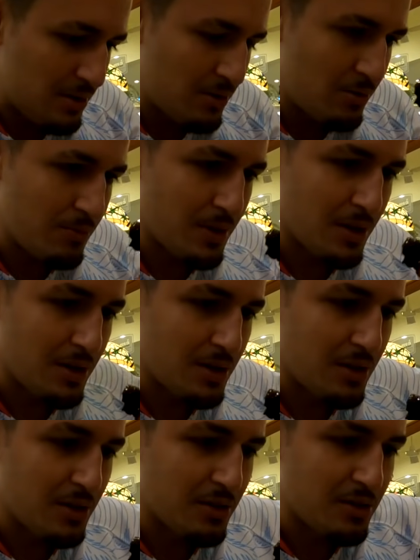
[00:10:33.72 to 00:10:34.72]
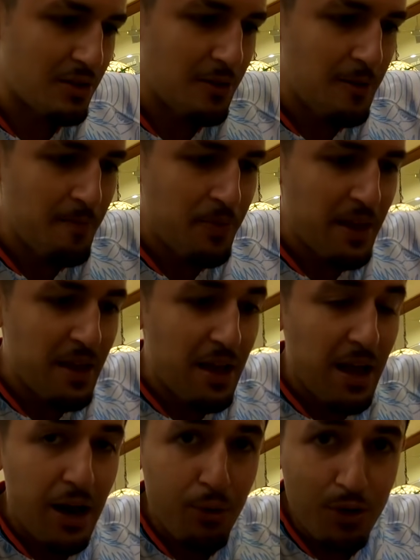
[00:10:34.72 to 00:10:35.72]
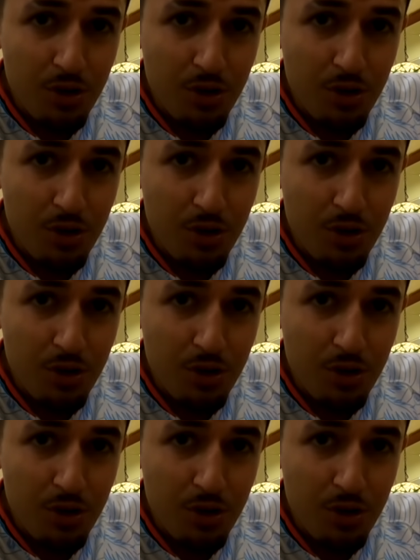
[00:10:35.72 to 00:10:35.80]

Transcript: Oh my goodness. I